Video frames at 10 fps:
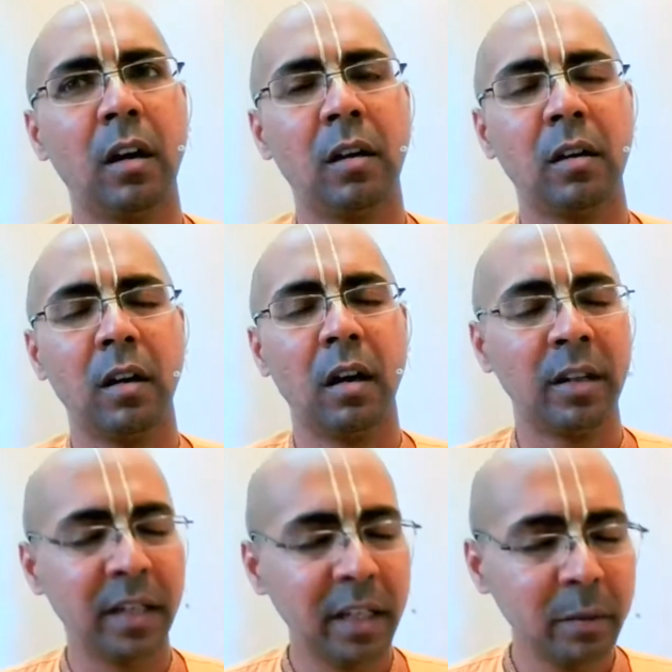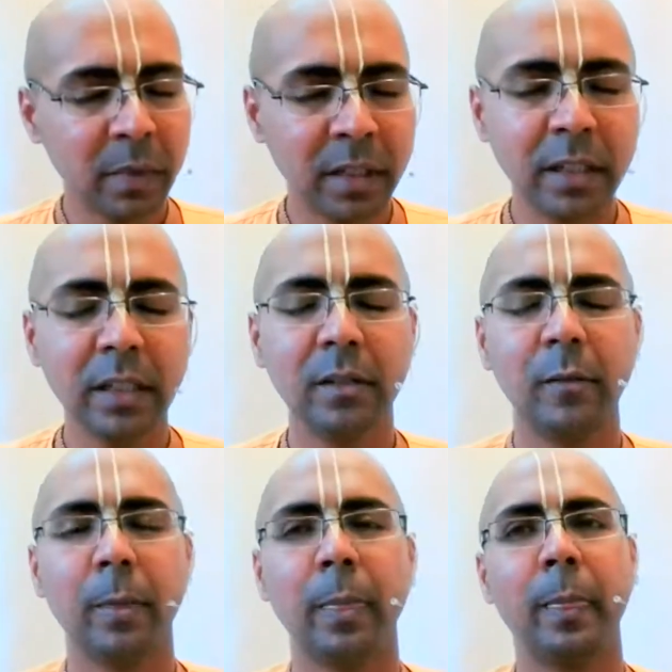earning money?
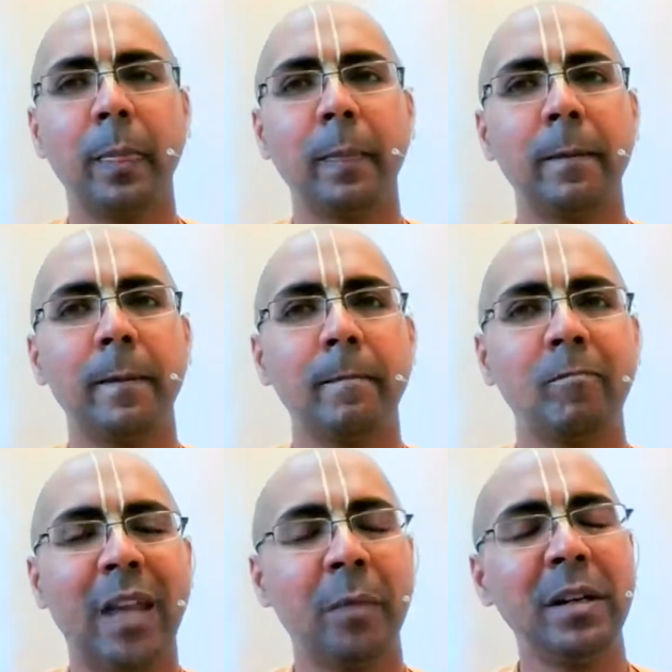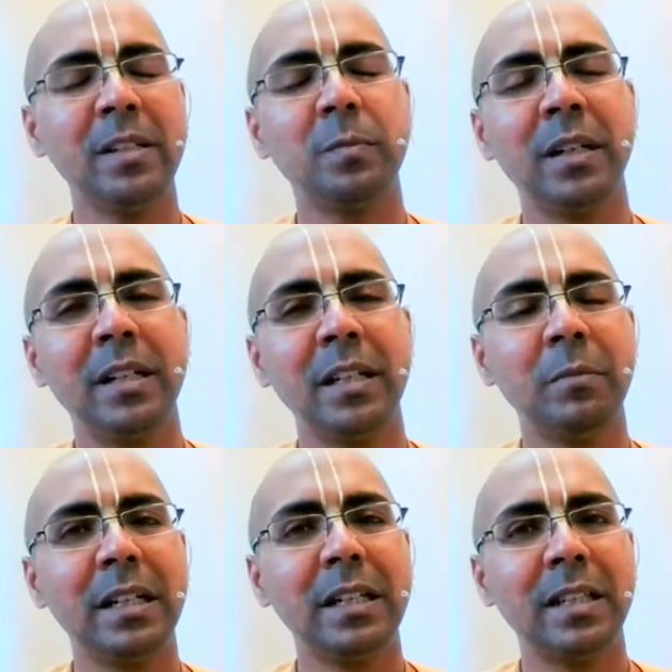Am I spending my